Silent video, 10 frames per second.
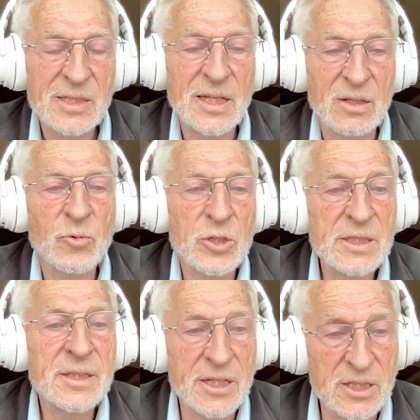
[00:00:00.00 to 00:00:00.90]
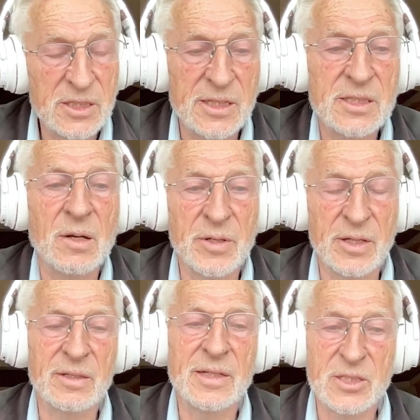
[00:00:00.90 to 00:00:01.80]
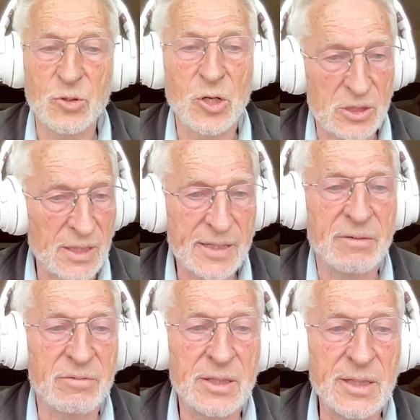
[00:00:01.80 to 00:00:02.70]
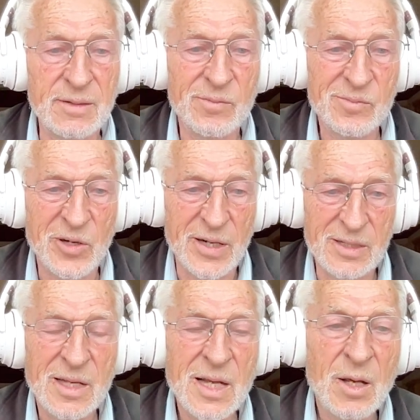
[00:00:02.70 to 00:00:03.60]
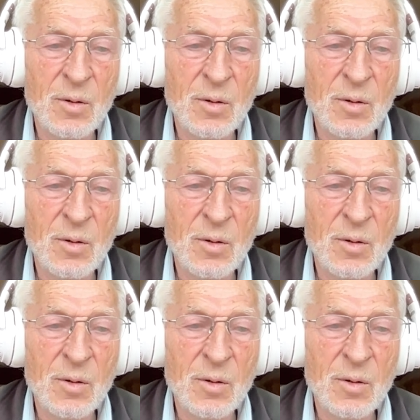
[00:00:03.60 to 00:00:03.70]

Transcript: I said, "Washing dishes is something is a causal activity, right?